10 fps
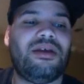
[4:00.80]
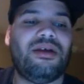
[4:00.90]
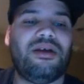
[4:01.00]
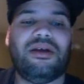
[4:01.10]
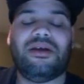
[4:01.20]

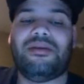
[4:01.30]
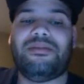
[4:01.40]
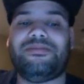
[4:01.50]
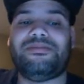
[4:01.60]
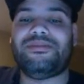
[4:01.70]

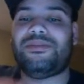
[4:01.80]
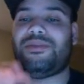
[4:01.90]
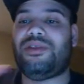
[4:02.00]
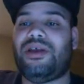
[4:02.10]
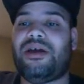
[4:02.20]
um,
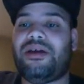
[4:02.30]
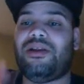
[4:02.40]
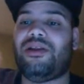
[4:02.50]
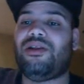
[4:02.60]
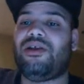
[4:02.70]
the
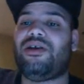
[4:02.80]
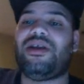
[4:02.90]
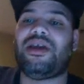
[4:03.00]
Learn